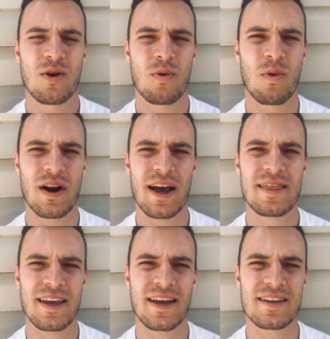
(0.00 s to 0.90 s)
what I
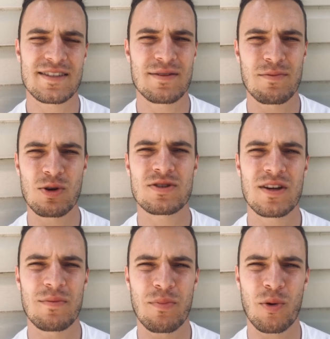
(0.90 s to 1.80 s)
think is the most
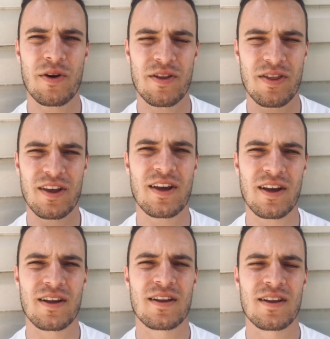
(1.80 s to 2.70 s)
important thing
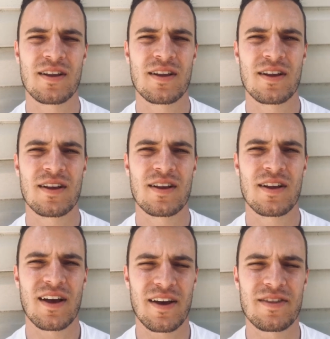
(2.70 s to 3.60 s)

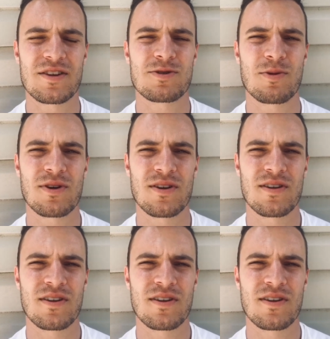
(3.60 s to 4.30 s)
in this world